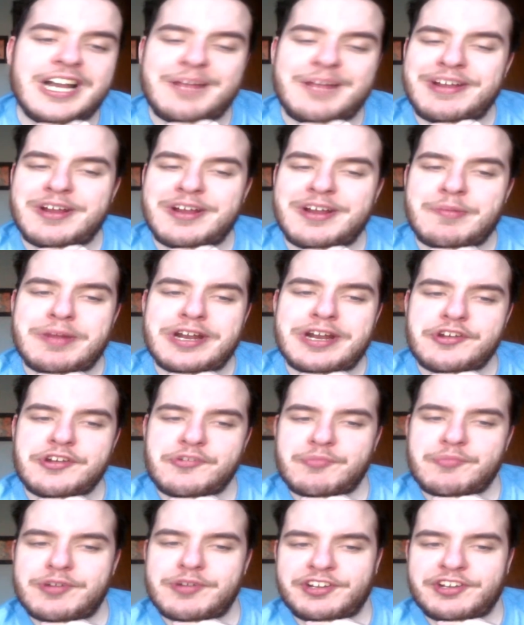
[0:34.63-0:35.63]
I may or may not
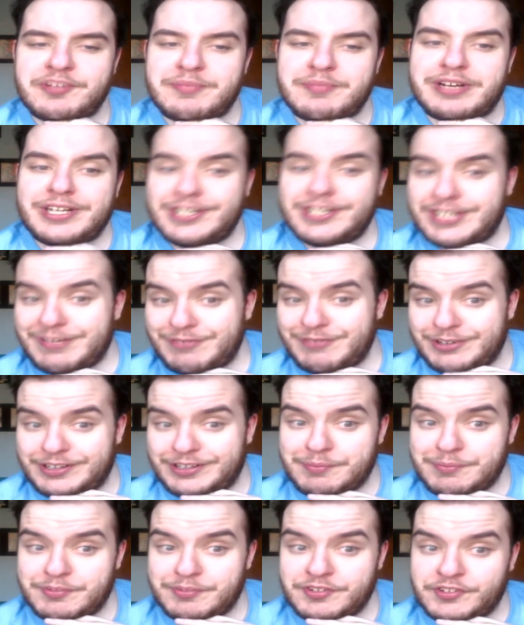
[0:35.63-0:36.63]
do prediction matches. I haven't
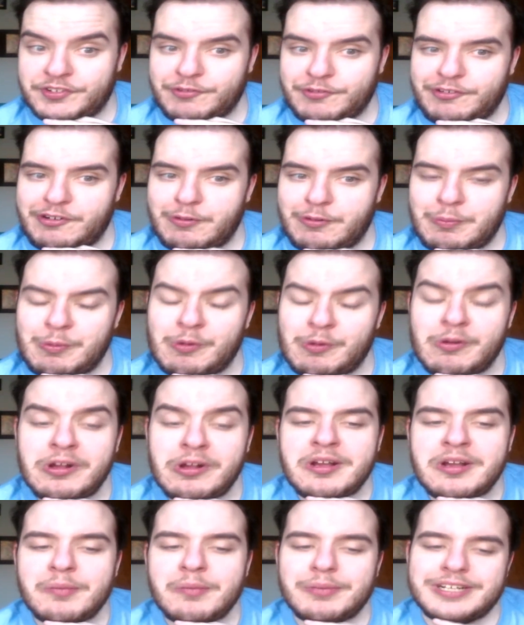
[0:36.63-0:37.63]
done them since the Royal Rumble,
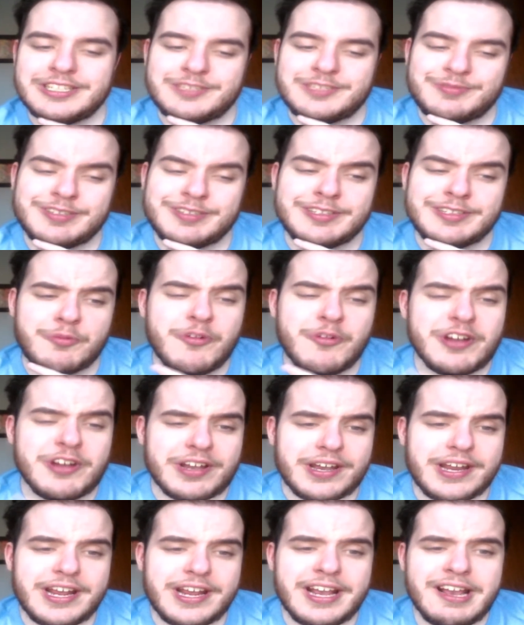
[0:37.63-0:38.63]
but that's beside the point.
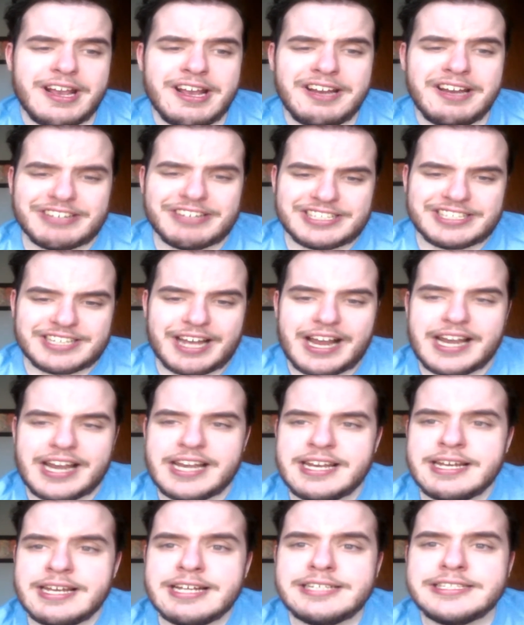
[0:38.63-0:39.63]
Anyways,
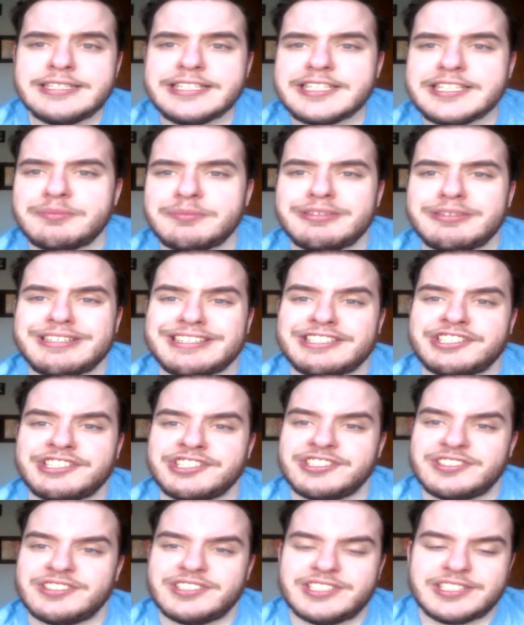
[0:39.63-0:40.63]
let's get the
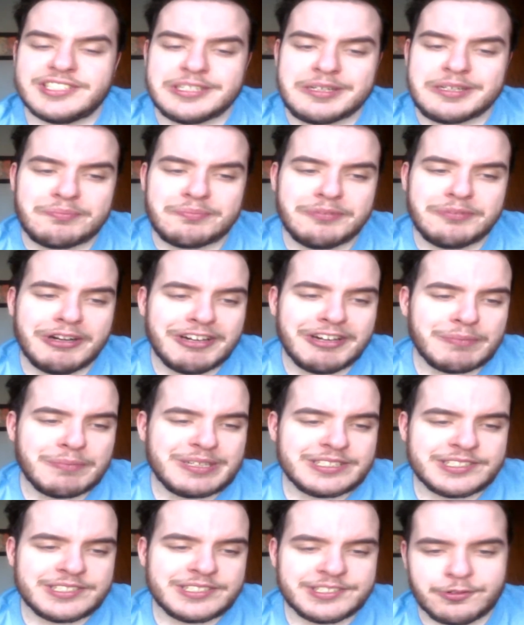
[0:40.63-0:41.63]
predictions. I'm going
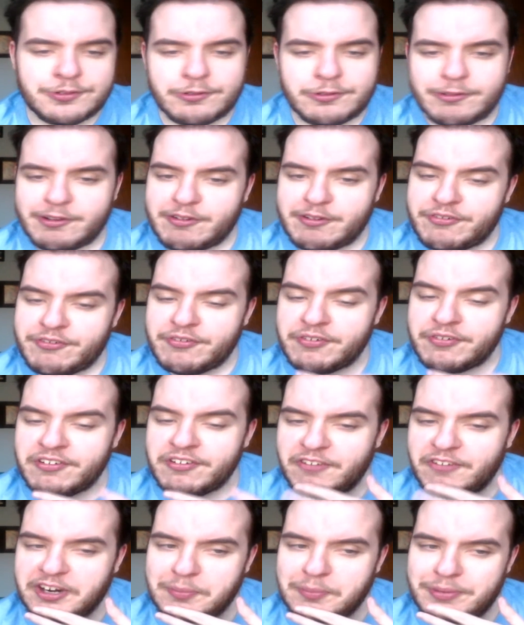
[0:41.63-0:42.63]
based in order of
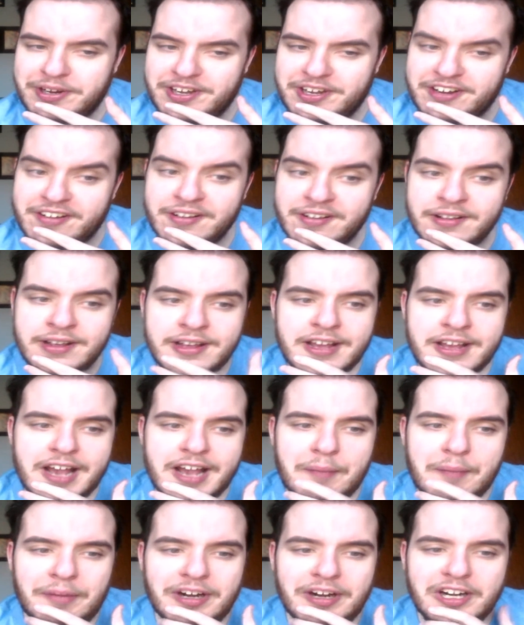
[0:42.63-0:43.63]
Wikipedia.
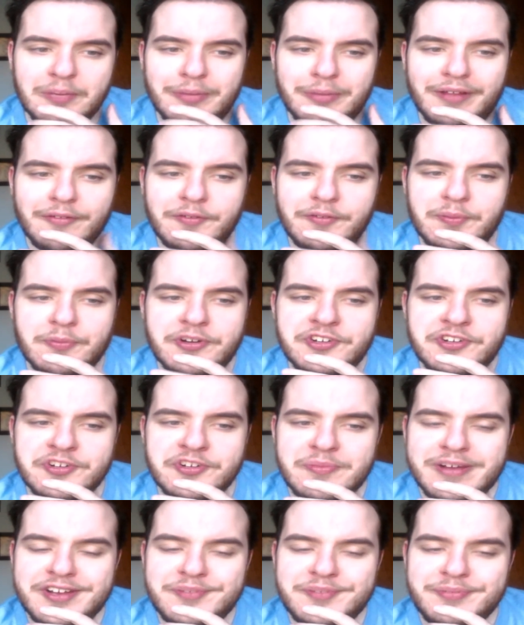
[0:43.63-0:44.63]
I'm not going to bother with the
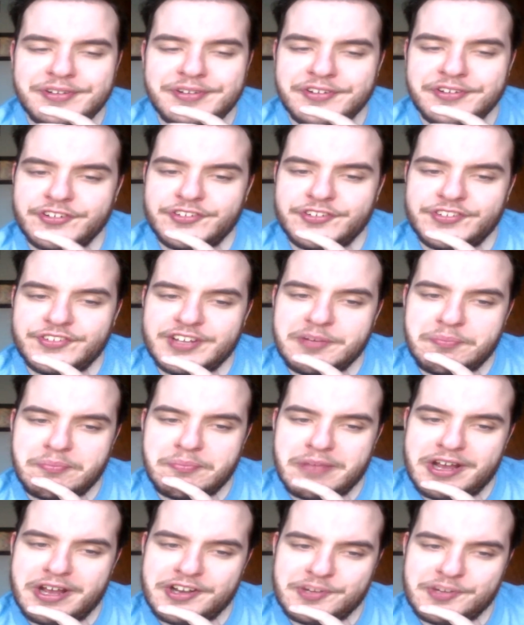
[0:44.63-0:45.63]
pre-show match because
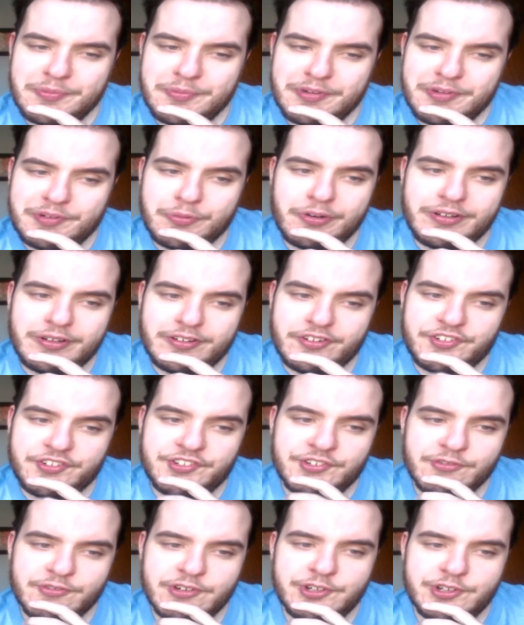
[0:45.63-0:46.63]
that match is pretty much
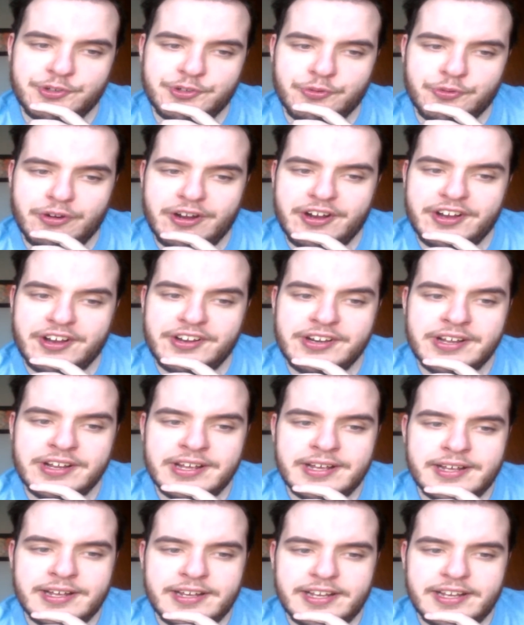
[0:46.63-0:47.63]
pointless. Rich Swann
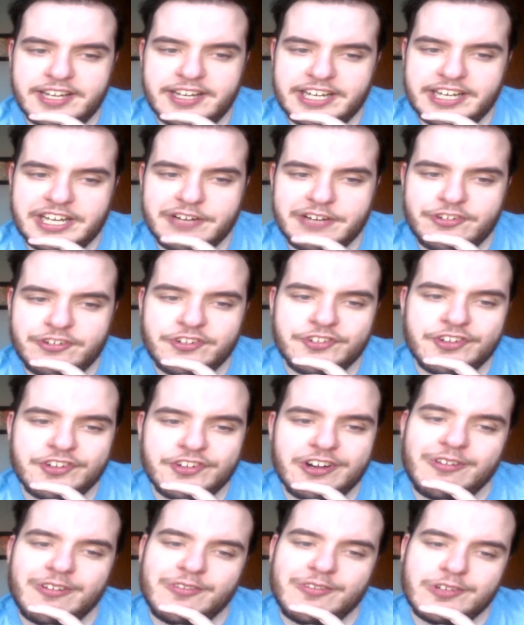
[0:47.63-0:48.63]
and Akira
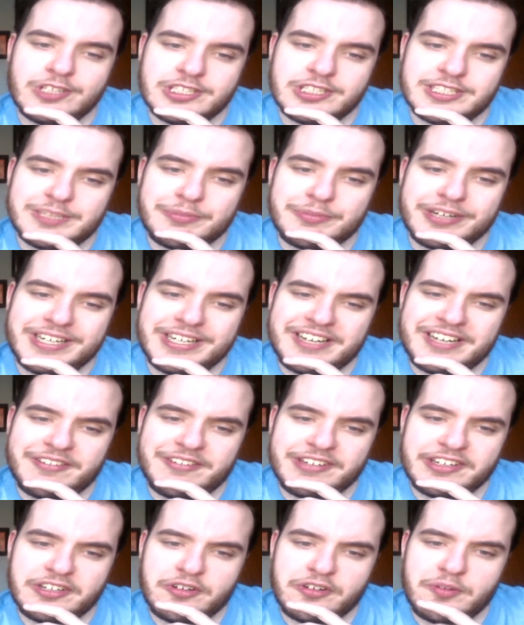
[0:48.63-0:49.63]
Tozawa versus Lee Brian
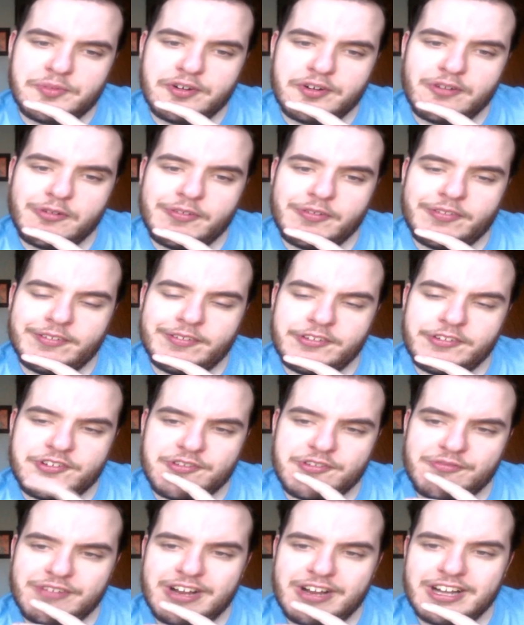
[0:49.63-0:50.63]
Kendrick and Noam Dar with
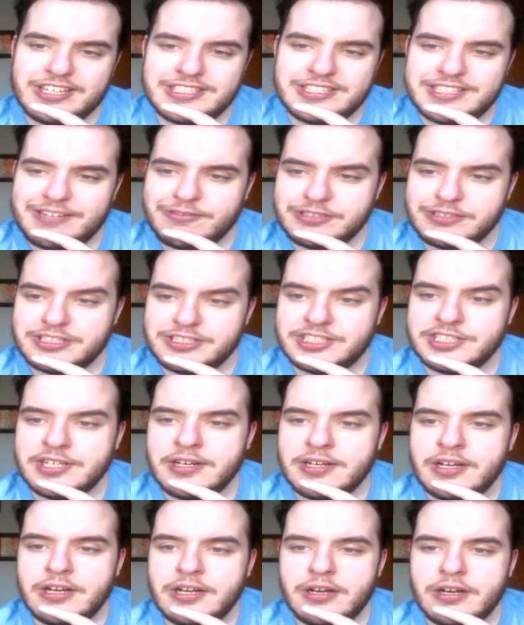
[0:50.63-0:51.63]
Alicia Fox. That one's,
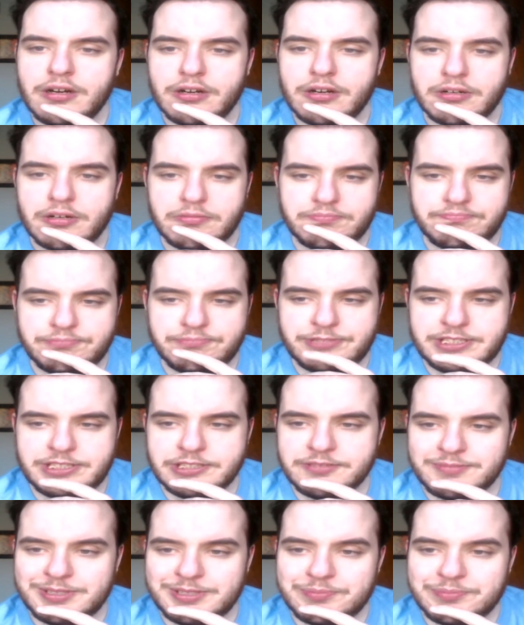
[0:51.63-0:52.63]

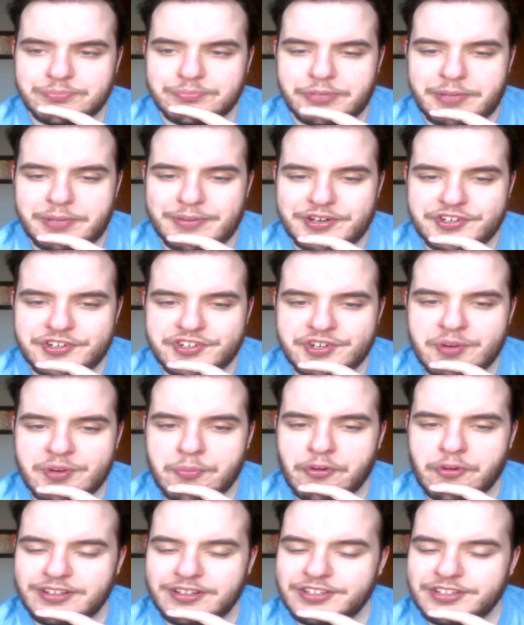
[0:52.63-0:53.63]
excuse me, pretty much
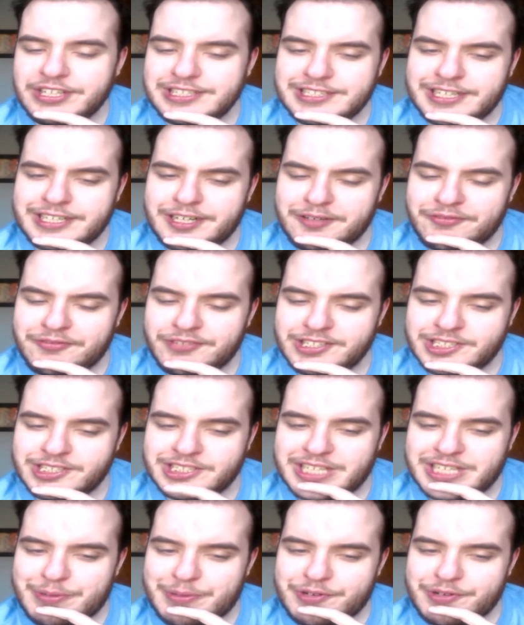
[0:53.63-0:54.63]
pointless. I just had a
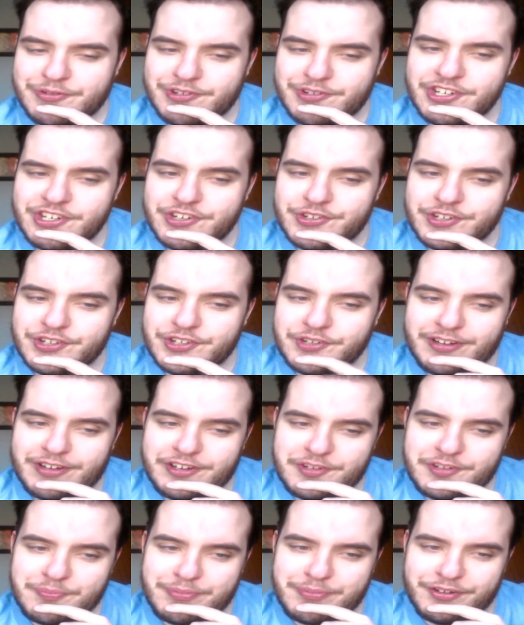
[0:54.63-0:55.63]
fish sandwich with cheese. That's why
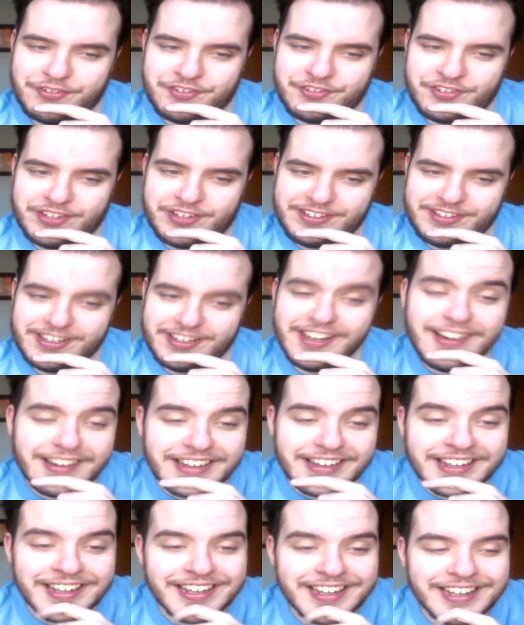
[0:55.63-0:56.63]
I just belched like
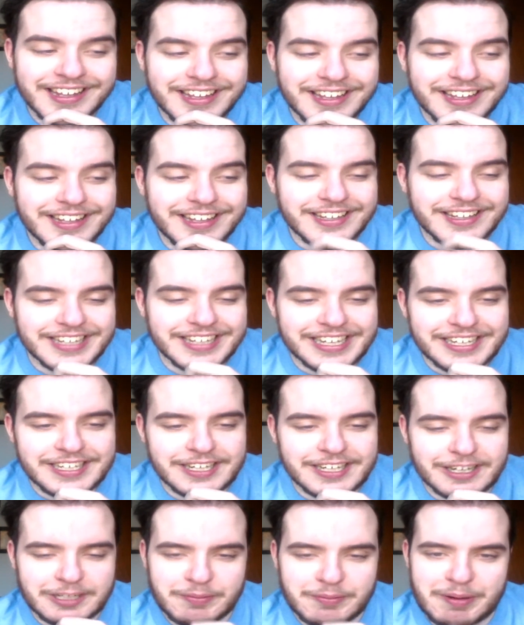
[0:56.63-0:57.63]
that. That
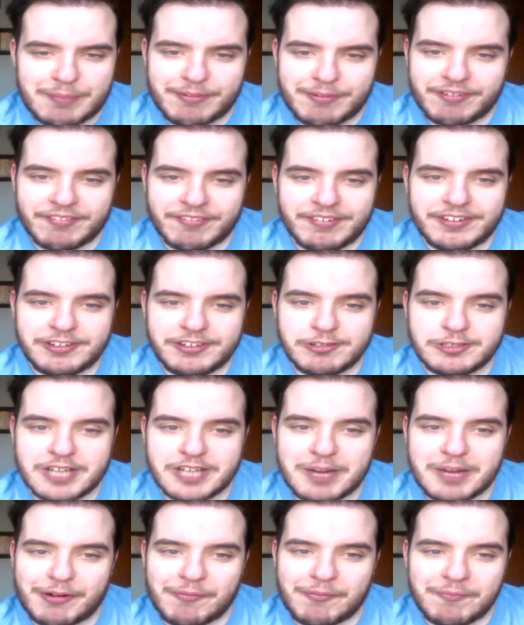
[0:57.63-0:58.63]
and Dr. Pepper. Good
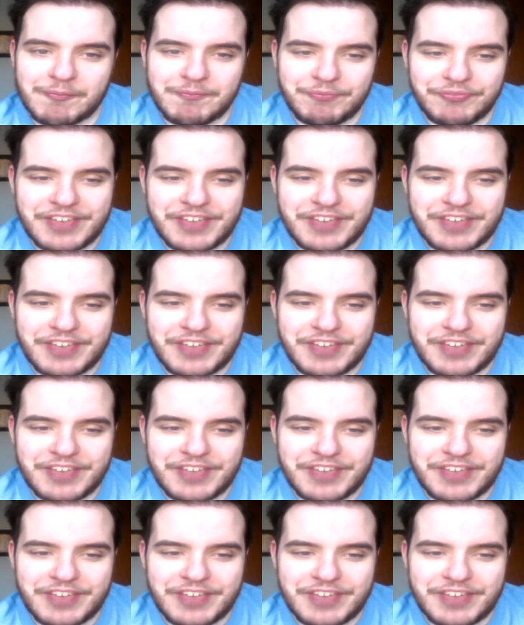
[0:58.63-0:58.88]
combo.